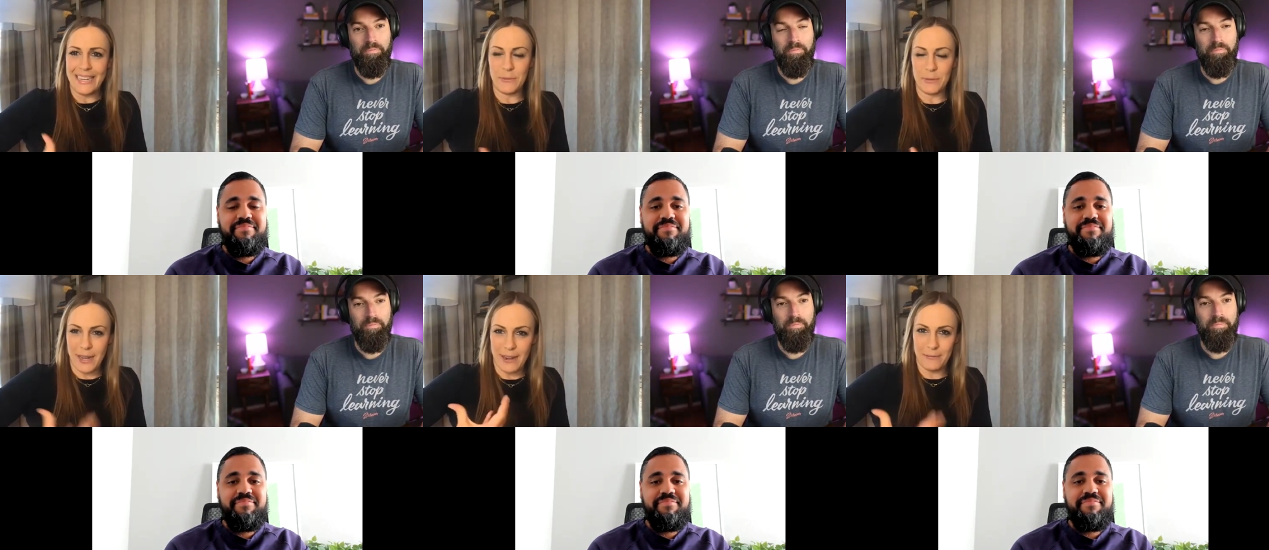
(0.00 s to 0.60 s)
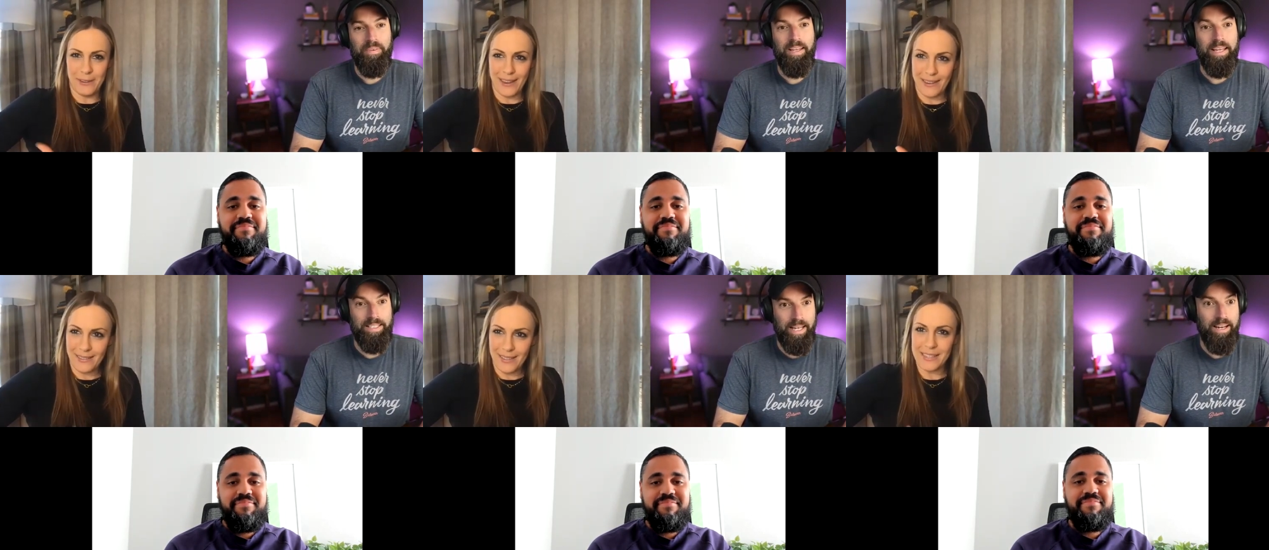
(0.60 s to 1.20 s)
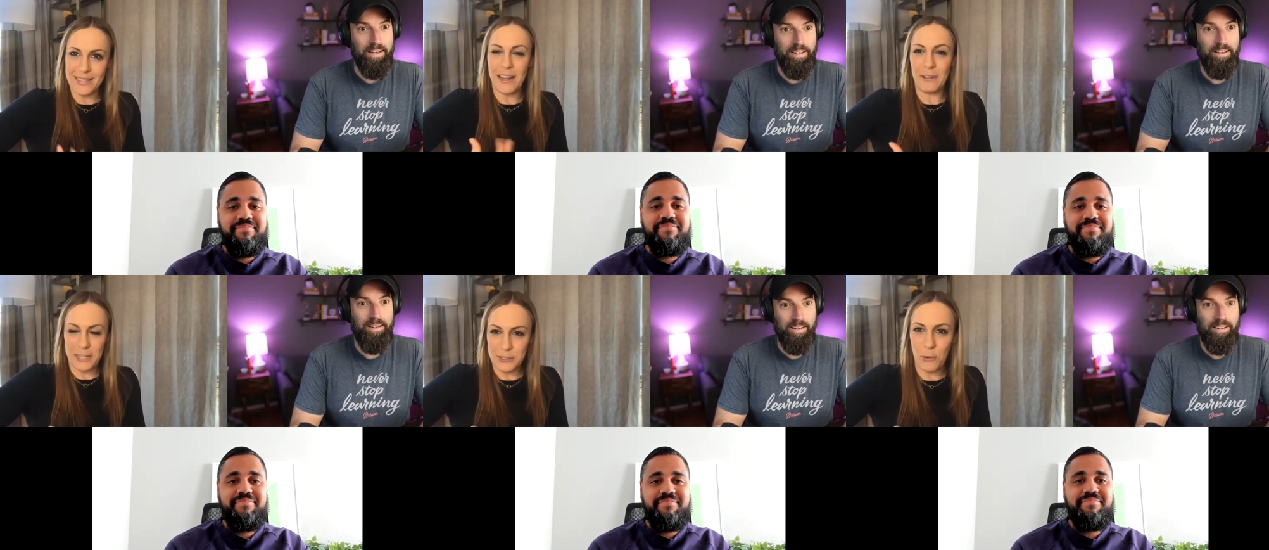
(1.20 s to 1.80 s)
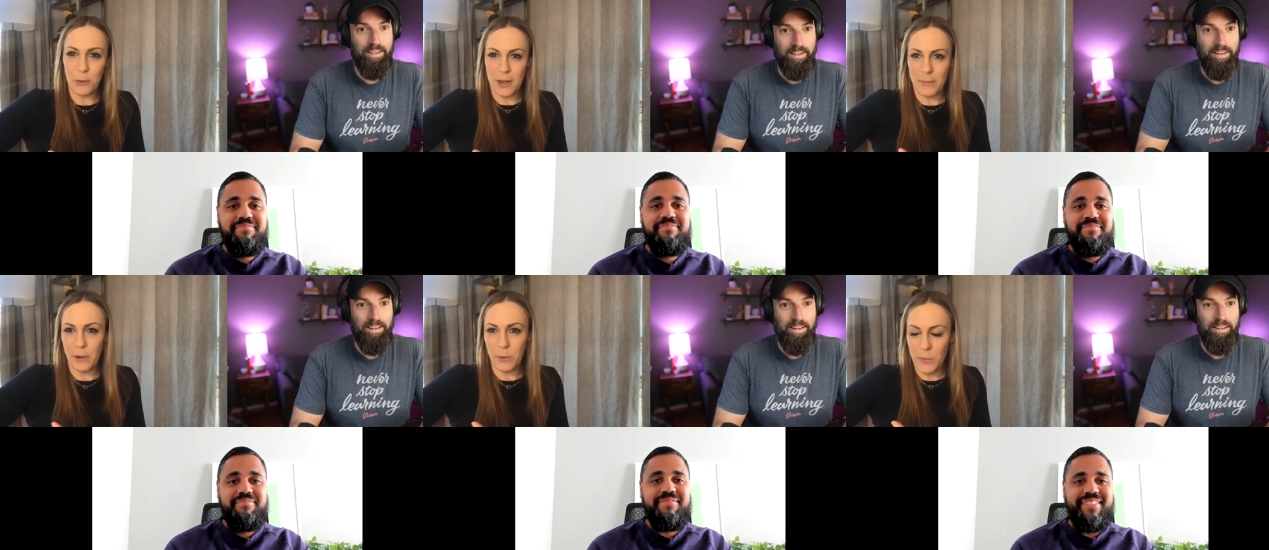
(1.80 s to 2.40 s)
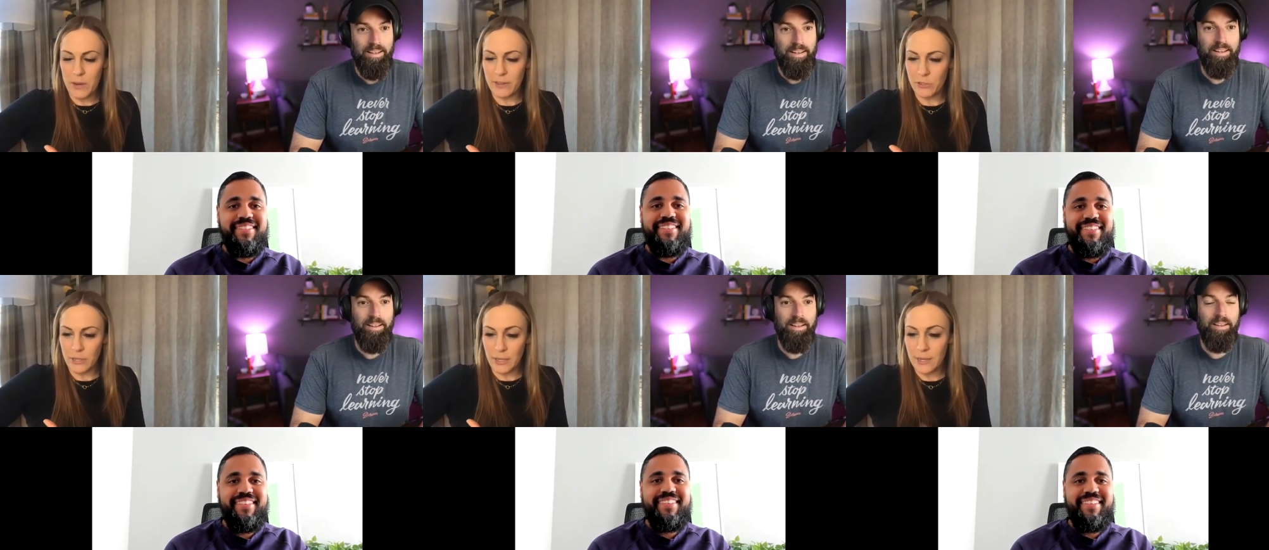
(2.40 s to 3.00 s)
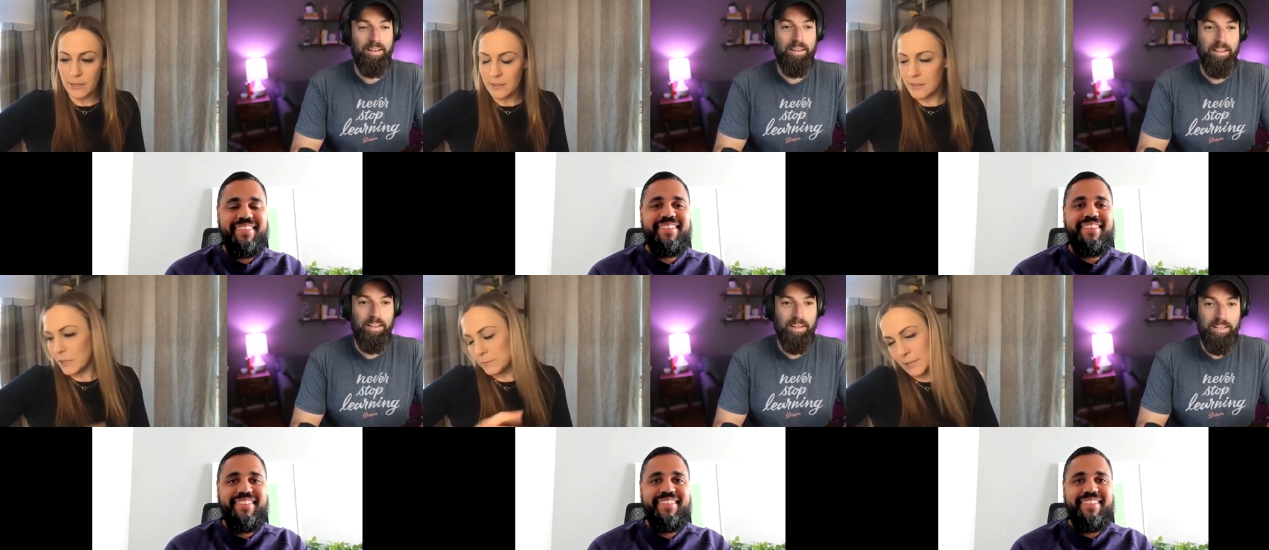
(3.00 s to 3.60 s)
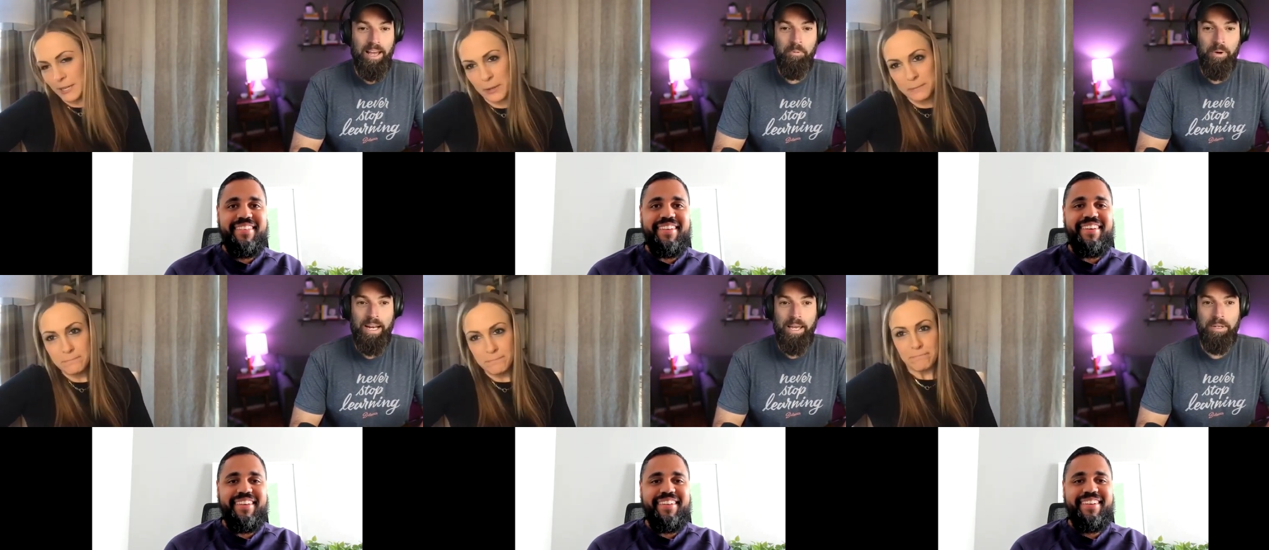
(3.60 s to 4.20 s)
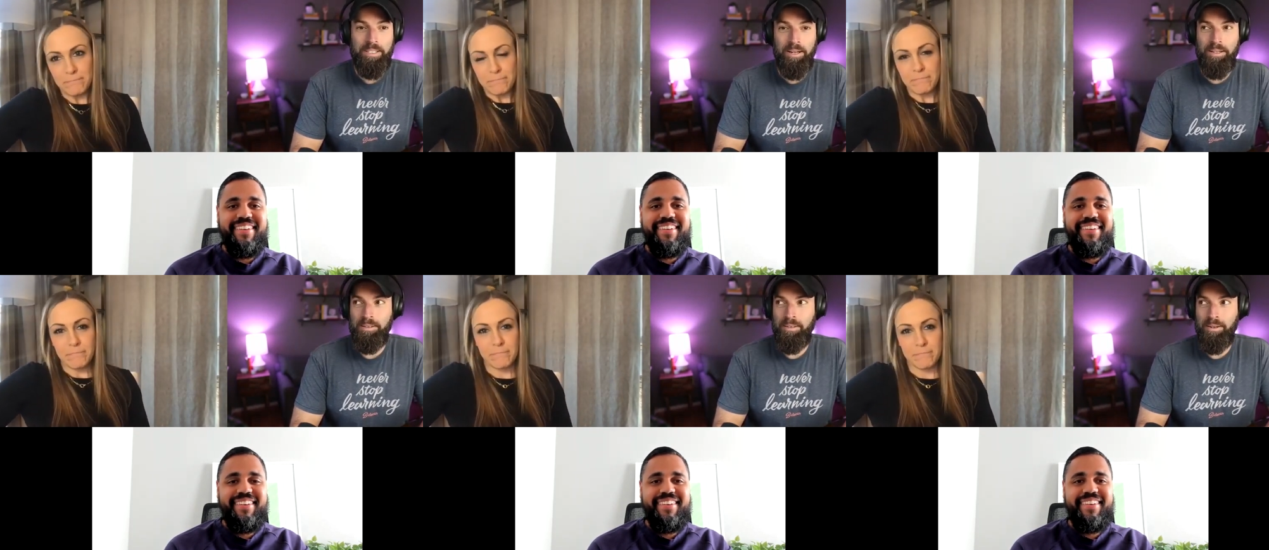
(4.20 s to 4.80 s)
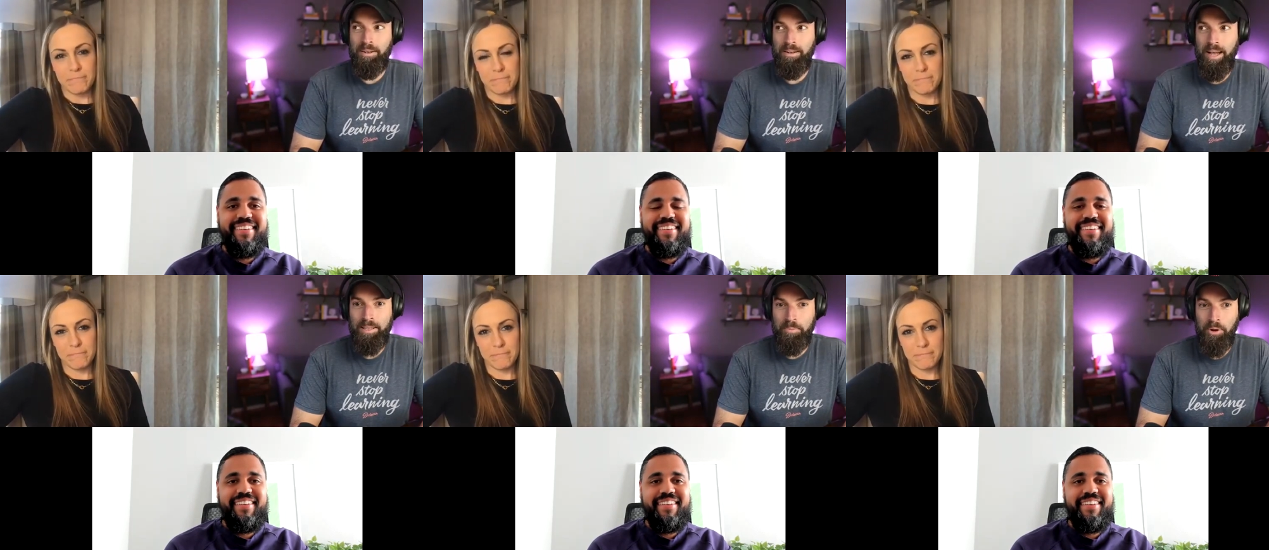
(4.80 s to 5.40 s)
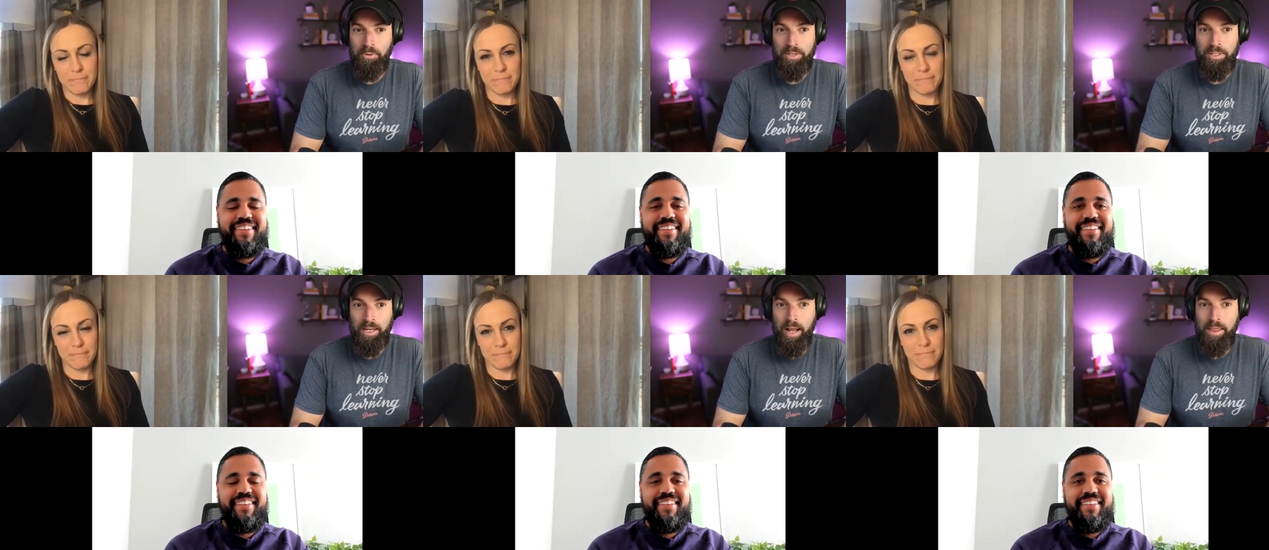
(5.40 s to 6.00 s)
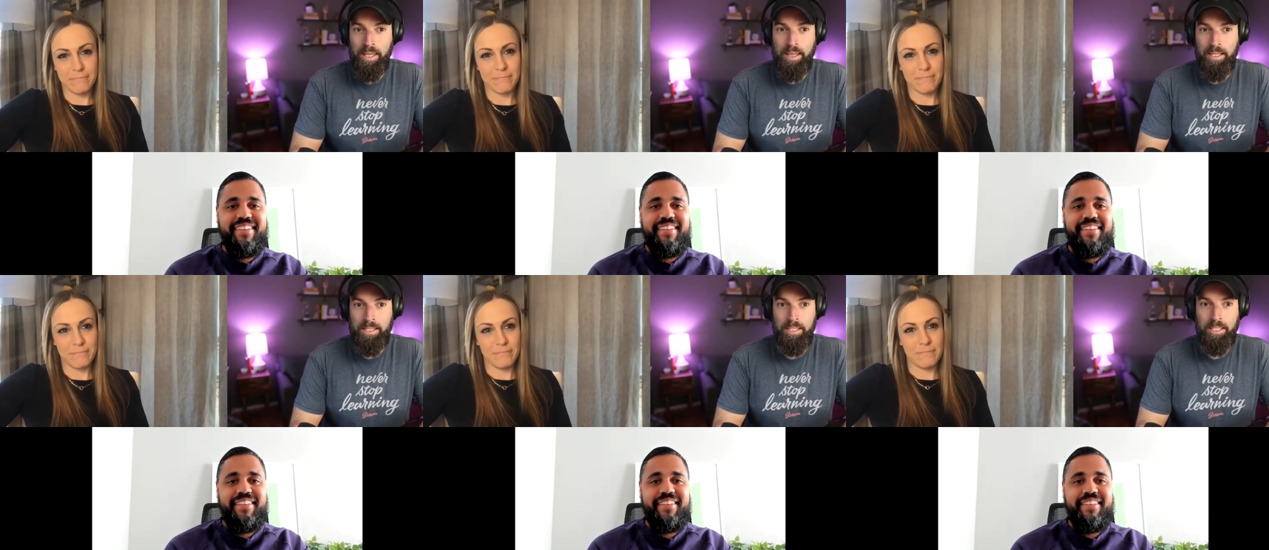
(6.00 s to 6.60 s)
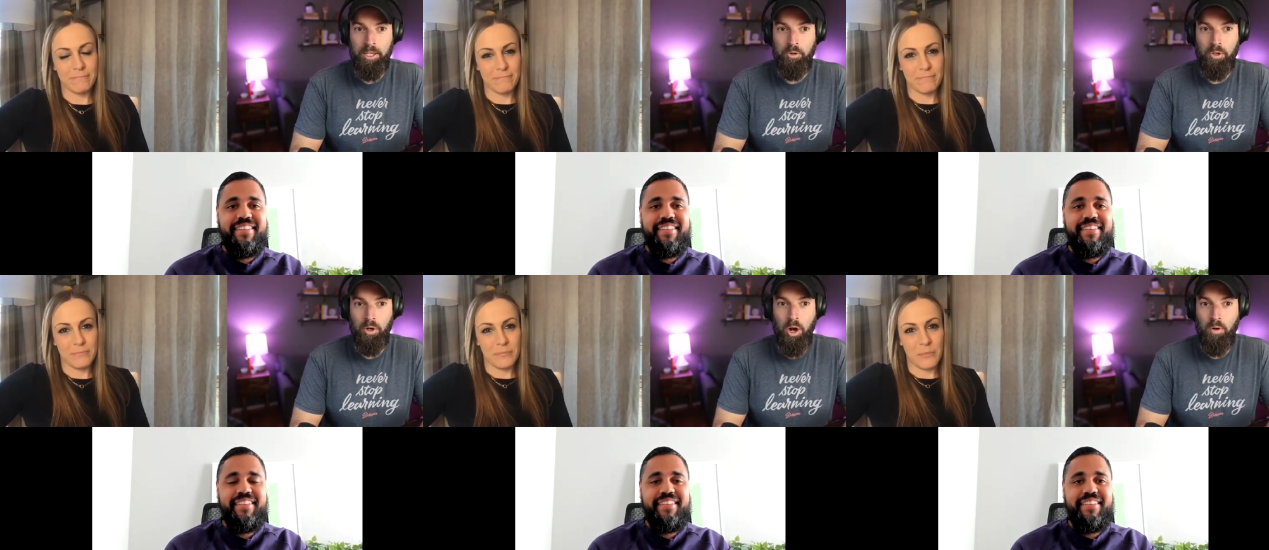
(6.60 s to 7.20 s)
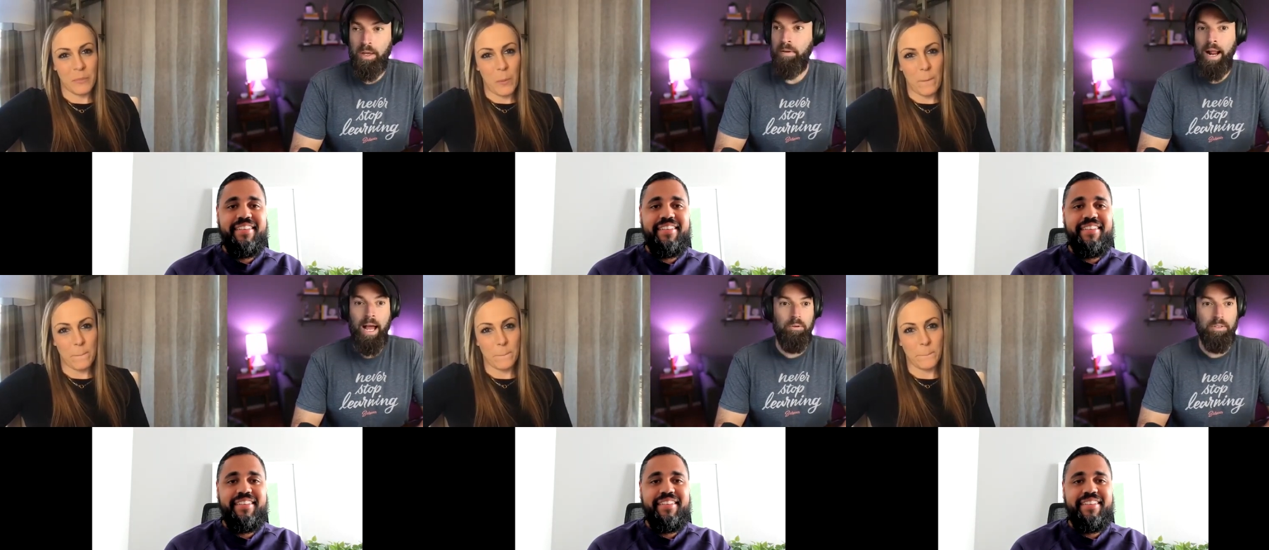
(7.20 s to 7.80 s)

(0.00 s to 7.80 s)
Speaker 1: and it was kind of like this is telling us a whole lot about where we eventually landed. So anyway. yeah,
Speaker 2: when he was on at the point where he's like, I think this is the new logo. Even I